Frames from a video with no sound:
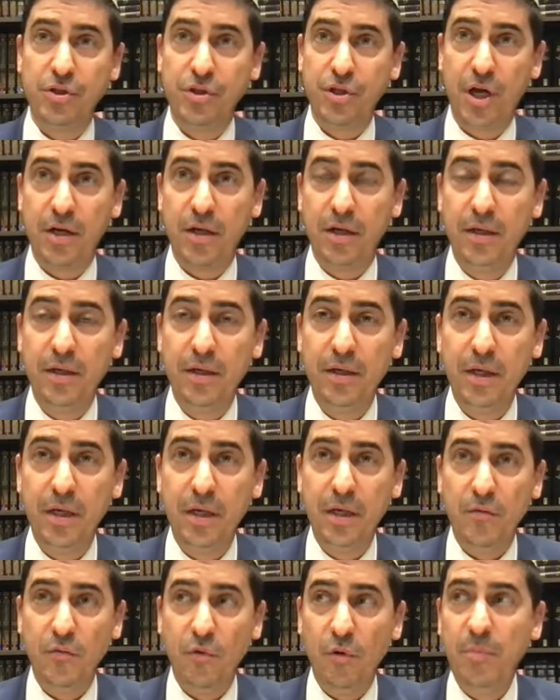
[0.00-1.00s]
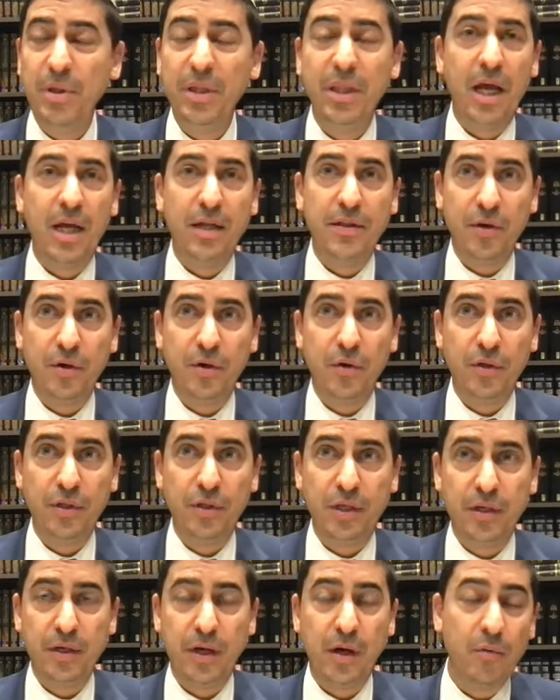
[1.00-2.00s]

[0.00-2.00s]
Hashanah would be like the whole year.